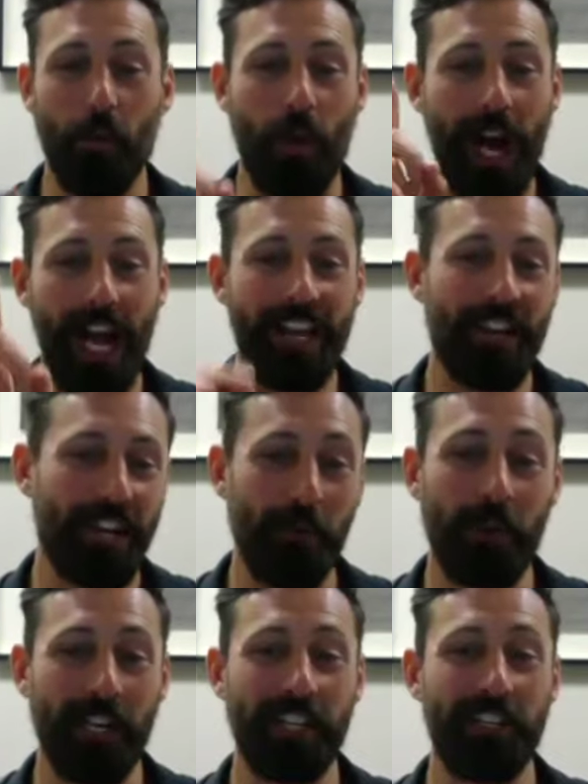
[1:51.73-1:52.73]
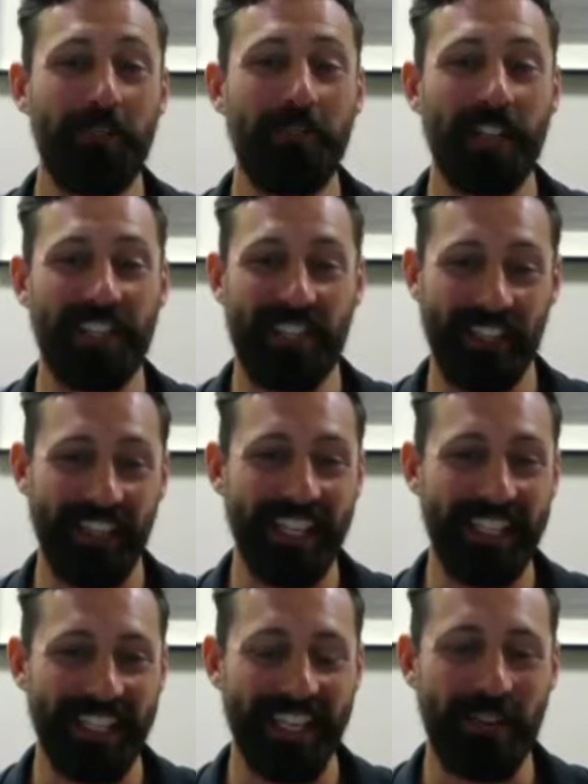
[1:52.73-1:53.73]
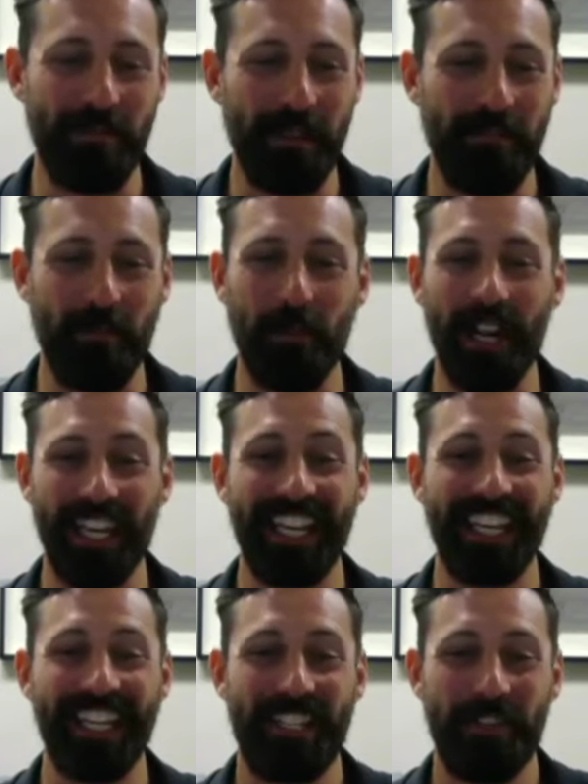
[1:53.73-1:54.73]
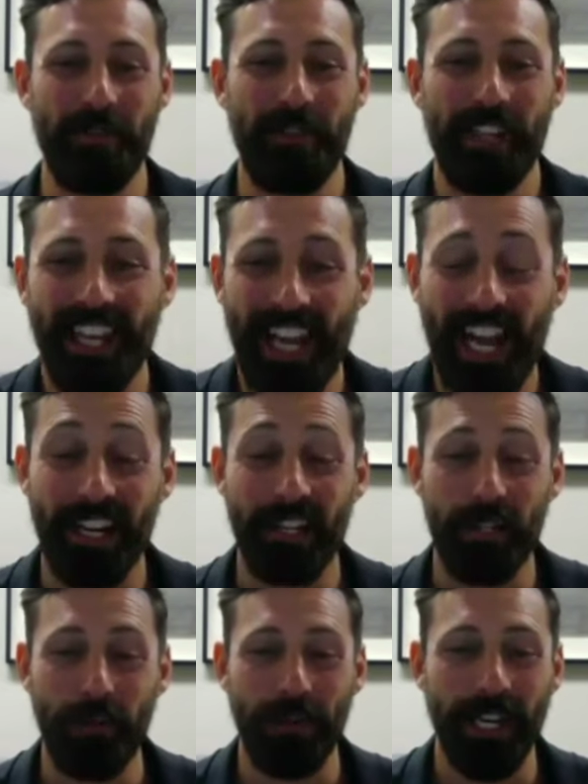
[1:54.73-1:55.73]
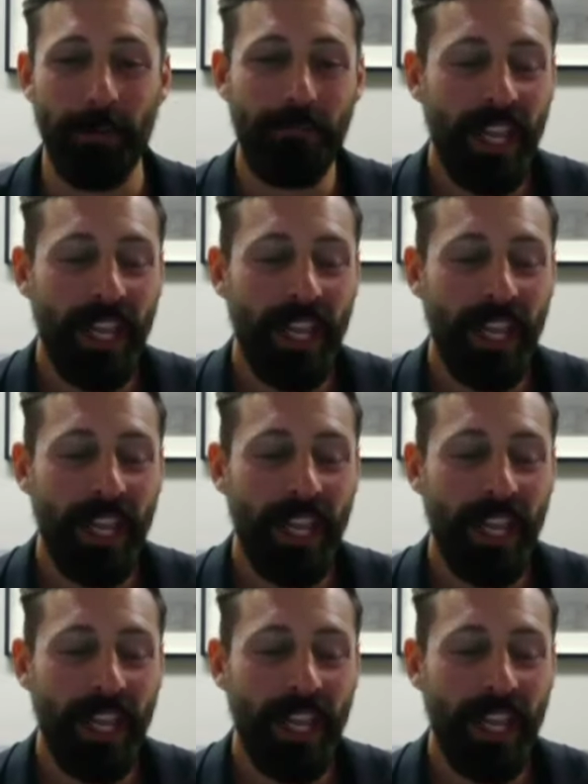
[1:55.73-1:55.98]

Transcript: why you're going to want to do this and listen before I get into the how to do it.